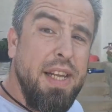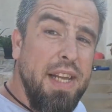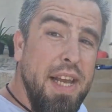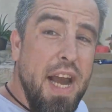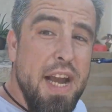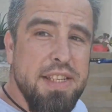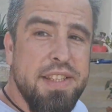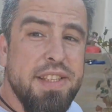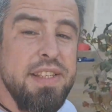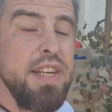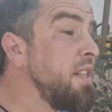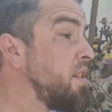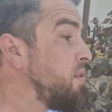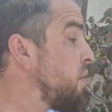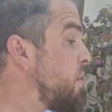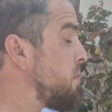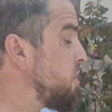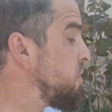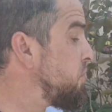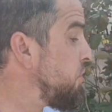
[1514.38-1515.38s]
Guys, thanks
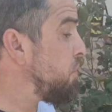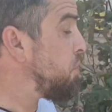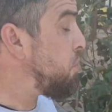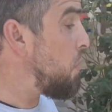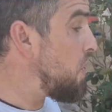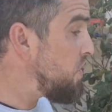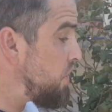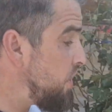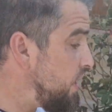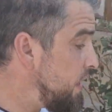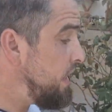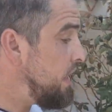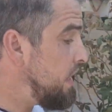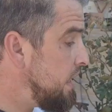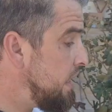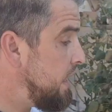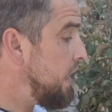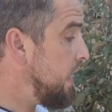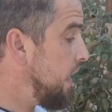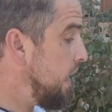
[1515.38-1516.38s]
very much for watching.
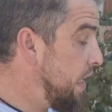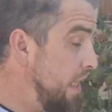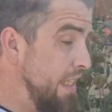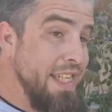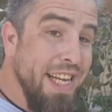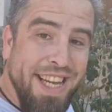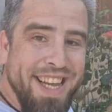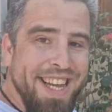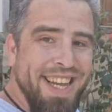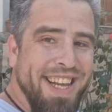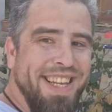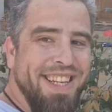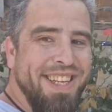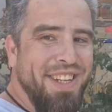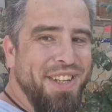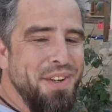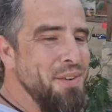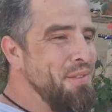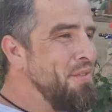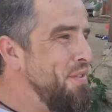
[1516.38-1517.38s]

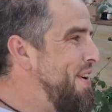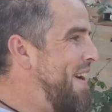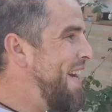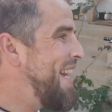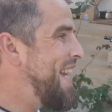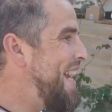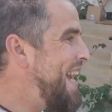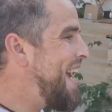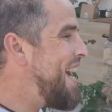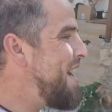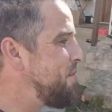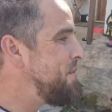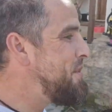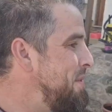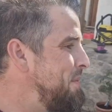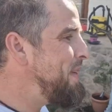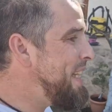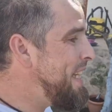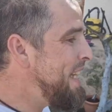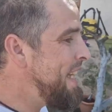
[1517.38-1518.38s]
Thank you for hanging out
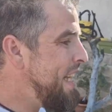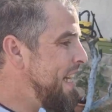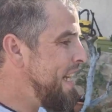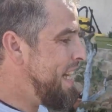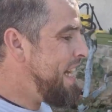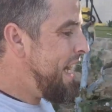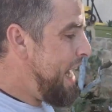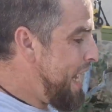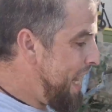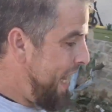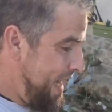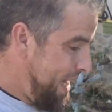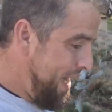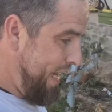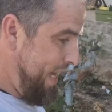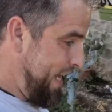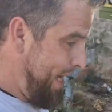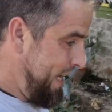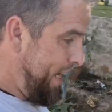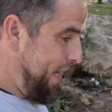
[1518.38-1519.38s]
with me.
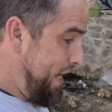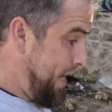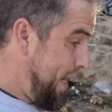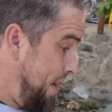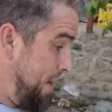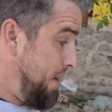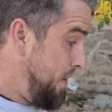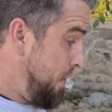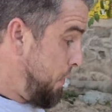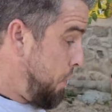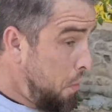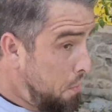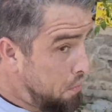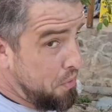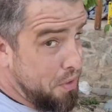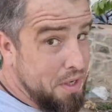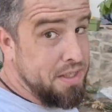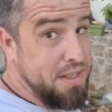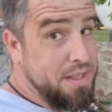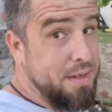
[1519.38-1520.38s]
I hope
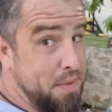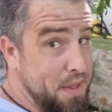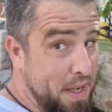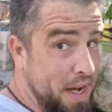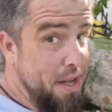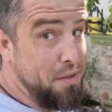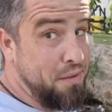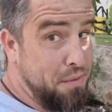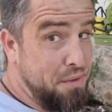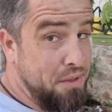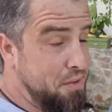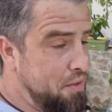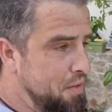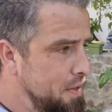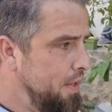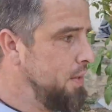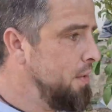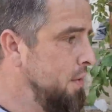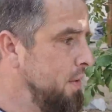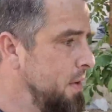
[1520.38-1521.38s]
you got something out of this
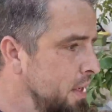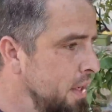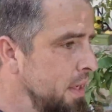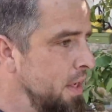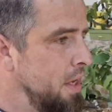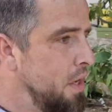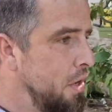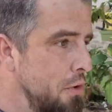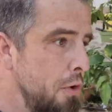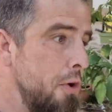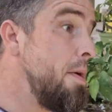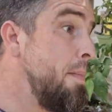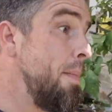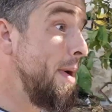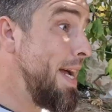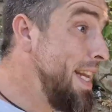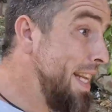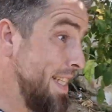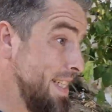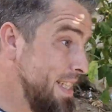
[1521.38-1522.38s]
video. Learn
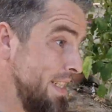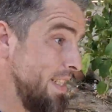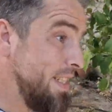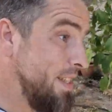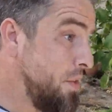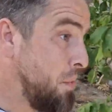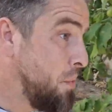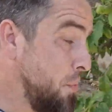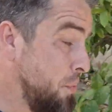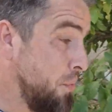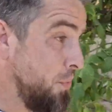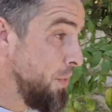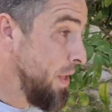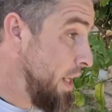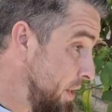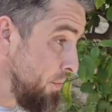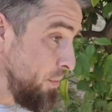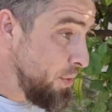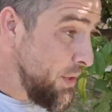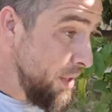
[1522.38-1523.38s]
my lesson.
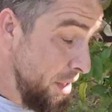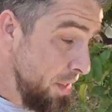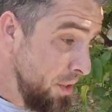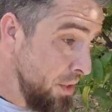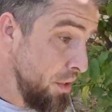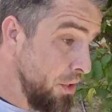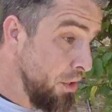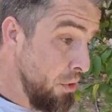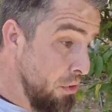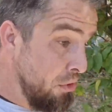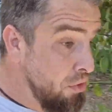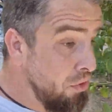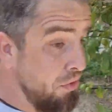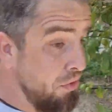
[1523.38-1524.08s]
Wait for the undercoat to